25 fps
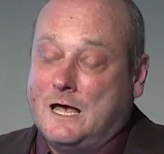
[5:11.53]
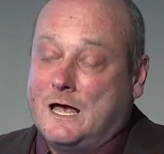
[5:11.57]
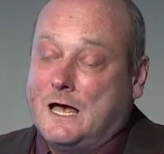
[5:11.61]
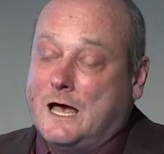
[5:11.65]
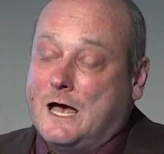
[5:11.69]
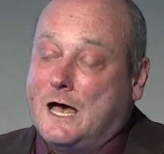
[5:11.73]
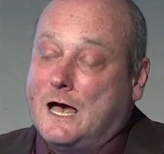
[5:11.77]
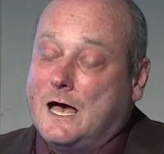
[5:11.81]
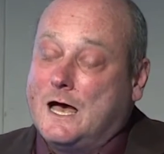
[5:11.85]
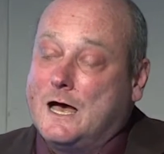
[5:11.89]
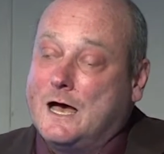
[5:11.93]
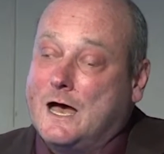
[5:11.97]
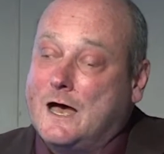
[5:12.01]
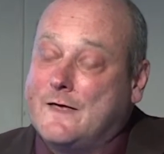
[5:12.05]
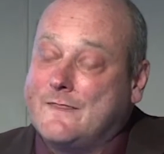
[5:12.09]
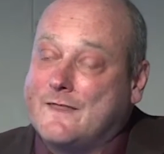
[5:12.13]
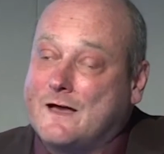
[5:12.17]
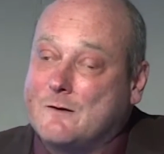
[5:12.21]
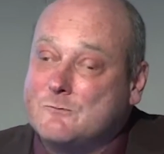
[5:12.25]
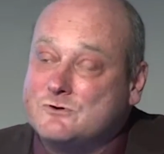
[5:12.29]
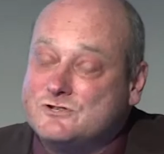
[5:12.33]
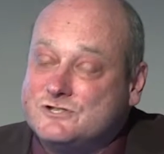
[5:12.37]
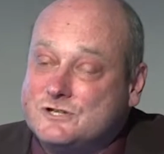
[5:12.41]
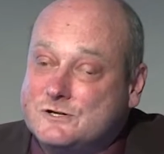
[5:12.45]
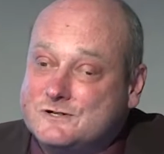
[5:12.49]
And that
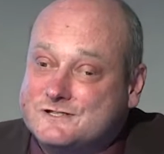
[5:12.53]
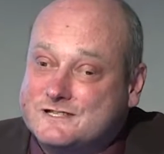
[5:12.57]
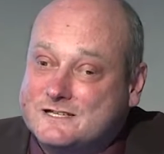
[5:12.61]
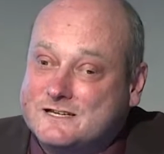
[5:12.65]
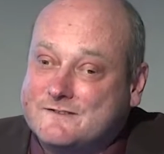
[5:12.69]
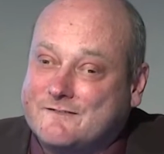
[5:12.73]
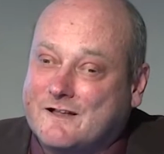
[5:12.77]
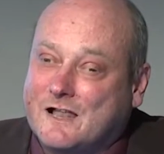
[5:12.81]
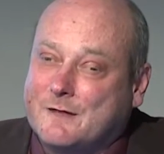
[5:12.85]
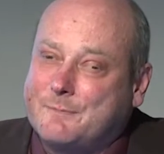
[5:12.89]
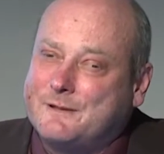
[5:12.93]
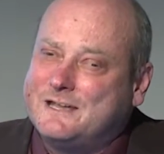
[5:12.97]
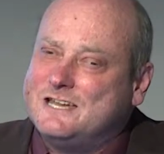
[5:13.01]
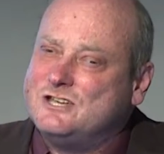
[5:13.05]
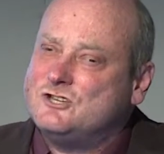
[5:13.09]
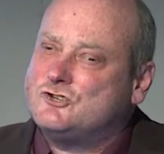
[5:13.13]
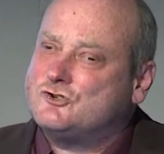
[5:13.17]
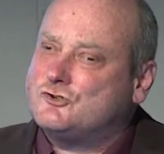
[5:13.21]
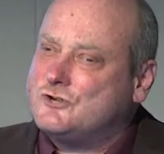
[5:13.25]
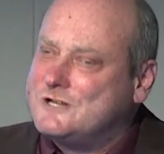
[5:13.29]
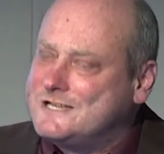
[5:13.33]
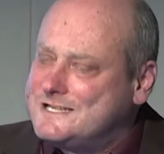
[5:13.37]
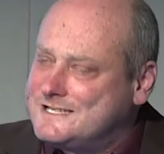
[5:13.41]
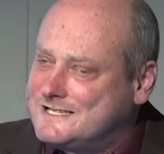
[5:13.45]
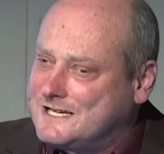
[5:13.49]
was used to develop an
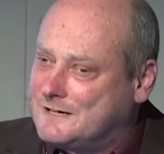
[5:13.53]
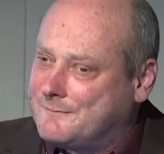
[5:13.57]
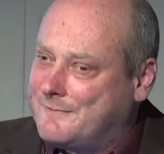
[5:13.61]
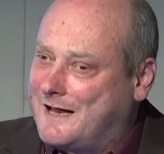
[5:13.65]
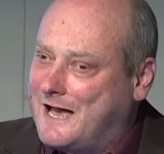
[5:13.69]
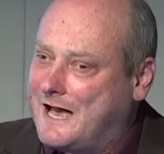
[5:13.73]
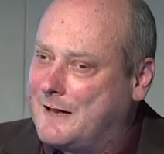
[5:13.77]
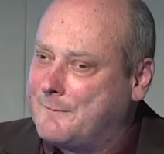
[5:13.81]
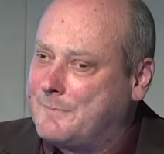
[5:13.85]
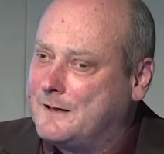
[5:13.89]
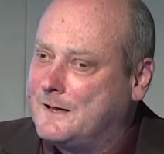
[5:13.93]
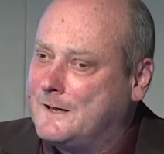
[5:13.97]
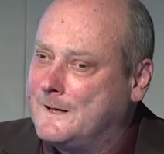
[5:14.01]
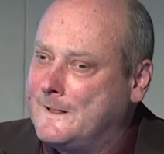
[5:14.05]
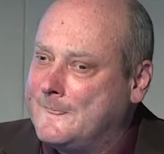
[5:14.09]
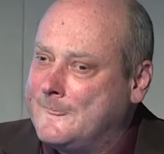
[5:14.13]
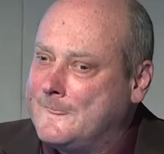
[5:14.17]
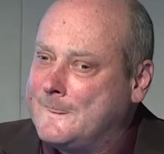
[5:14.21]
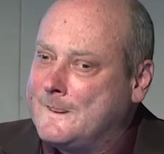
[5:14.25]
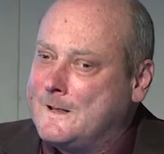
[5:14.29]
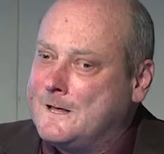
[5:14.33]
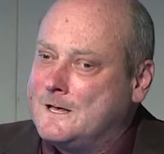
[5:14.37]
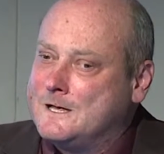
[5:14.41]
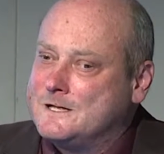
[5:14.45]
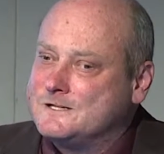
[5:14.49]
intrinsic map.
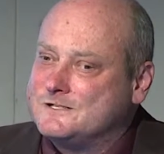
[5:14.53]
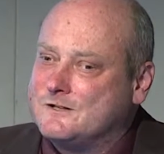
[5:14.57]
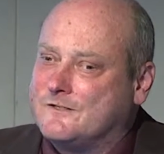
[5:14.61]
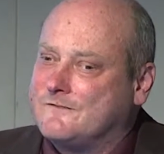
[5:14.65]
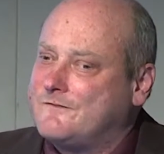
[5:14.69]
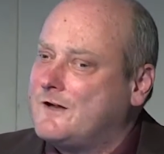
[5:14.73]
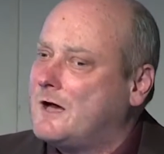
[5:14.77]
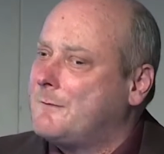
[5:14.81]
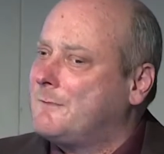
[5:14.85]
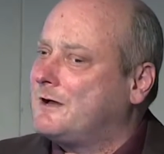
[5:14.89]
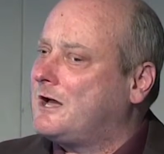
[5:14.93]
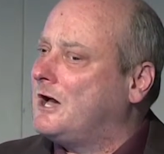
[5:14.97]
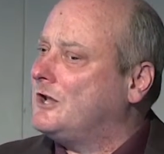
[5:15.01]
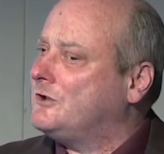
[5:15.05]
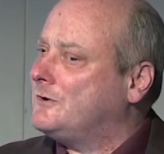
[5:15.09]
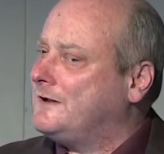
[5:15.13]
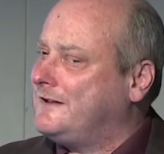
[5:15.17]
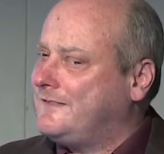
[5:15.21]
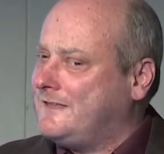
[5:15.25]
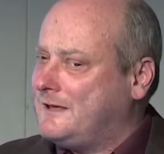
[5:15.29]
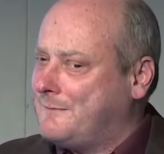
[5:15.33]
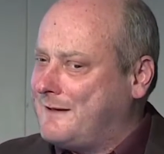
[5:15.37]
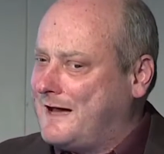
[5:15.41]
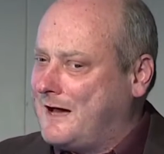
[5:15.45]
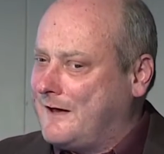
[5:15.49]
So the farmer can't do
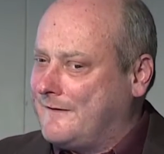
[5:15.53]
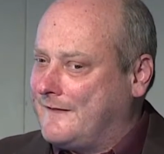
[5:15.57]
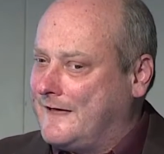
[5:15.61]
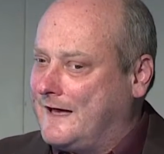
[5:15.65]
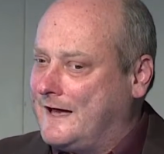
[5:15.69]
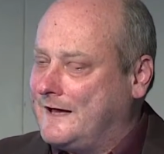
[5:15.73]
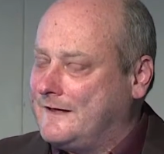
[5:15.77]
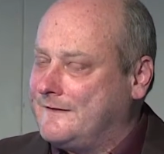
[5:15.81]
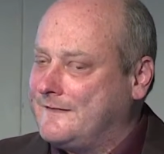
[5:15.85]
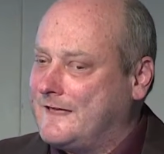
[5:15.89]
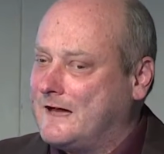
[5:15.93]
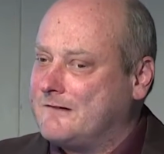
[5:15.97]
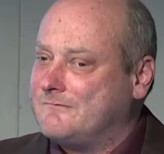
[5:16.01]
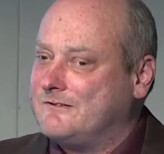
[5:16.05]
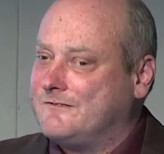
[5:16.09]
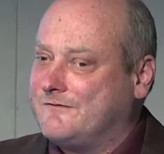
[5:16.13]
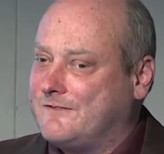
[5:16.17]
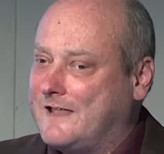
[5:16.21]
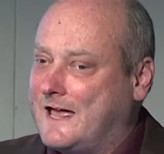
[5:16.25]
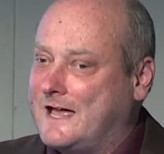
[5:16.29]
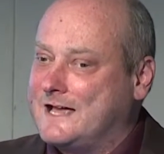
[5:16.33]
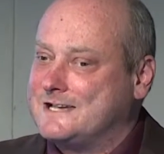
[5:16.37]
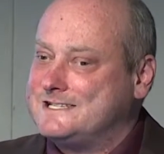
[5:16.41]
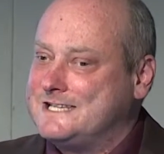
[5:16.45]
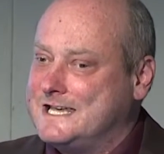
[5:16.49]
anything about that. That
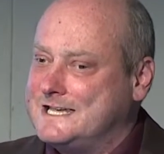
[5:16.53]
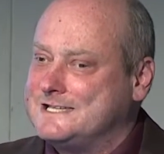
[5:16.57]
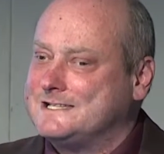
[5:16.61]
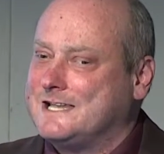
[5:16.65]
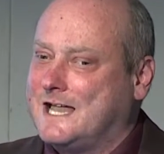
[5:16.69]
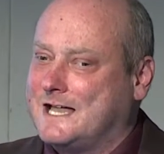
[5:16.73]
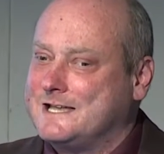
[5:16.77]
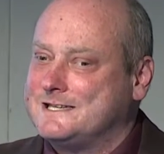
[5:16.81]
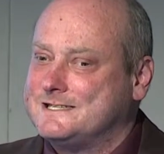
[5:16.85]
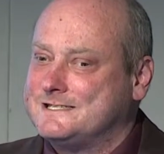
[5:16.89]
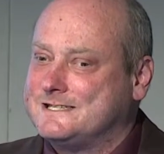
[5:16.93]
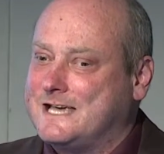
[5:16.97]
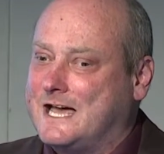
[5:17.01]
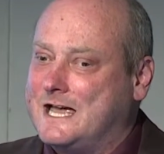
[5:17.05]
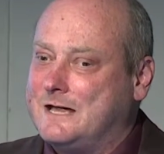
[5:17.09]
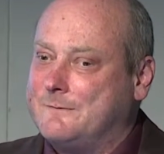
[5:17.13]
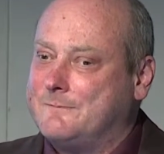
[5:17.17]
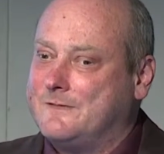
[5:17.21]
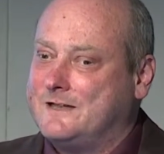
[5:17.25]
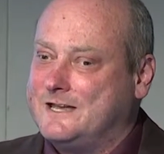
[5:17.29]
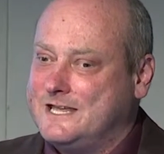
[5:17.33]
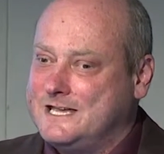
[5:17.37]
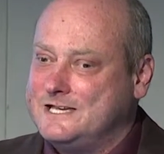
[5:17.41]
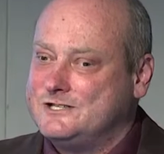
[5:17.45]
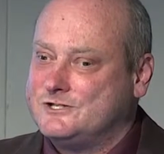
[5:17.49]
reflects his landscape
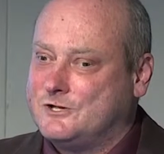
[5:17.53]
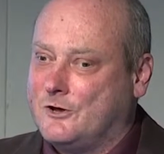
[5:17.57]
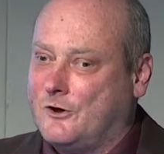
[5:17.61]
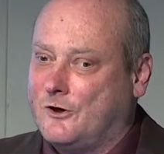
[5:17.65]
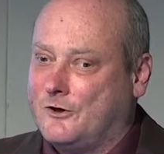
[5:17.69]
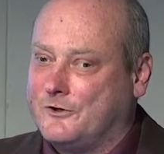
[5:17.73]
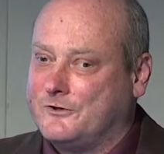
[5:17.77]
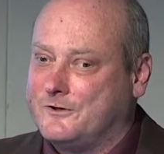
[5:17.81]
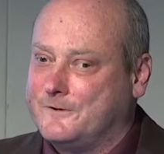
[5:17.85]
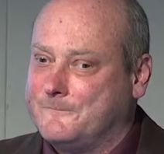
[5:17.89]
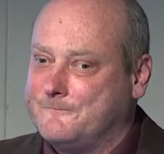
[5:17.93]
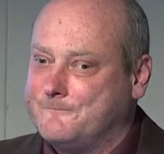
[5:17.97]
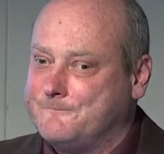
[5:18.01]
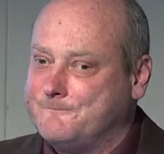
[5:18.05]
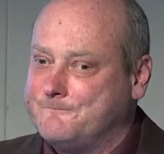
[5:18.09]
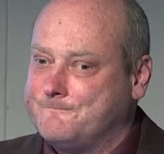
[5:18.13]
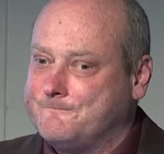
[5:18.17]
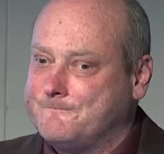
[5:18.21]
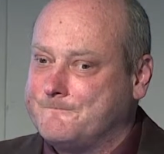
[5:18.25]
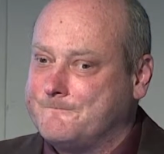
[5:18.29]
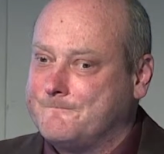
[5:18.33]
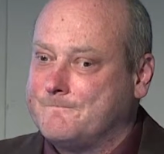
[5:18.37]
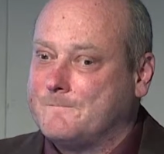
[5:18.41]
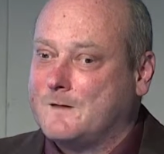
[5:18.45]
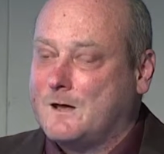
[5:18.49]
that he's got.
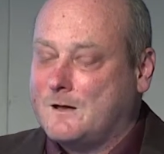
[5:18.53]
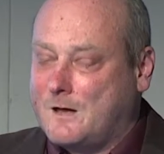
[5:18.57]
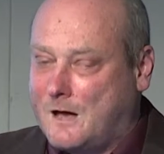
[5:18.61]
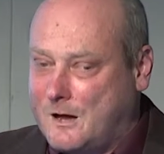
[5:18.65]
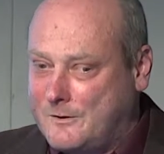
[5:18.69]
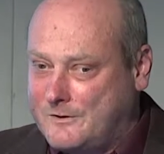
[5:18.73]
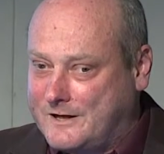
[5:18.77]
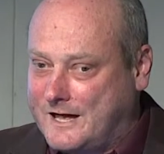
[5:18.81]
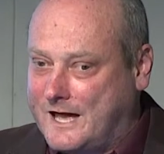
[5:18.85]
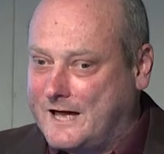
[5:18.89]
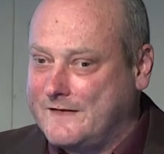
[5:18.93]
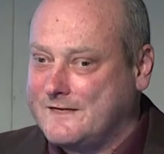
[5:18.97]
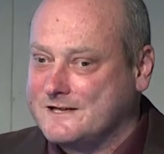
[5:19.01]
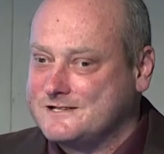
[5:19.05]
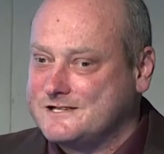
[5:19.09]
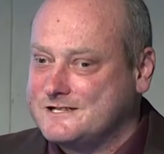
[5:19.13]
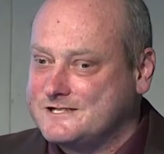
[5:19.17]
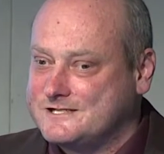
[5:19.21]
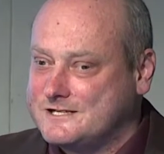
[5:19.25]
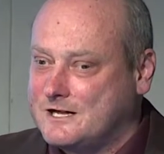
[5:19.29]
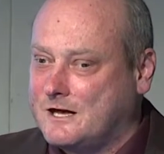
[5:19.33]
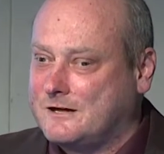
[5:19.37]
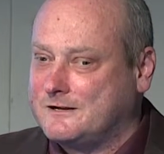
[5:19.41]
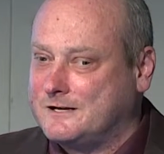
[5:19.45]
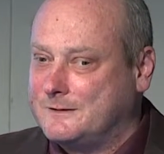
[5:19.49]
Okay, that's a
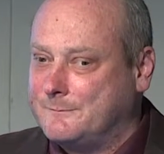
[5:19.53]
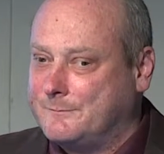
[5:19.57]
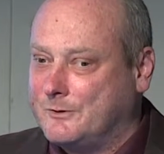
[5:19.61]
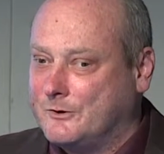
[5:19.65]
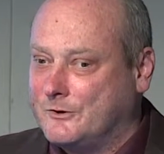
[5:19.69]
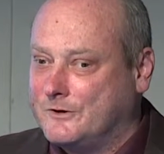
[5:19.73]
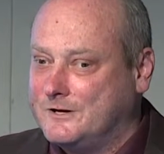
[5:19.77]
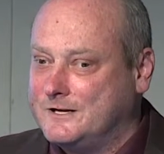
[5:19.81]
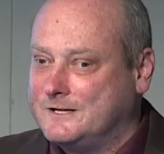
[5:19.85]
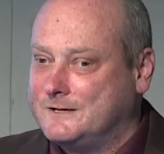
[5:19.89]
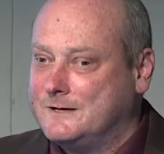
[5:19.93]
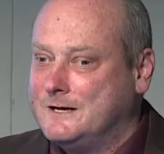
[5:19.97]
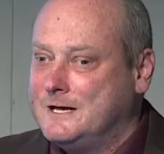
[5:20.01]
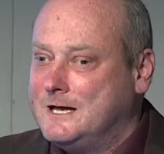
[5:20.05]
starting point.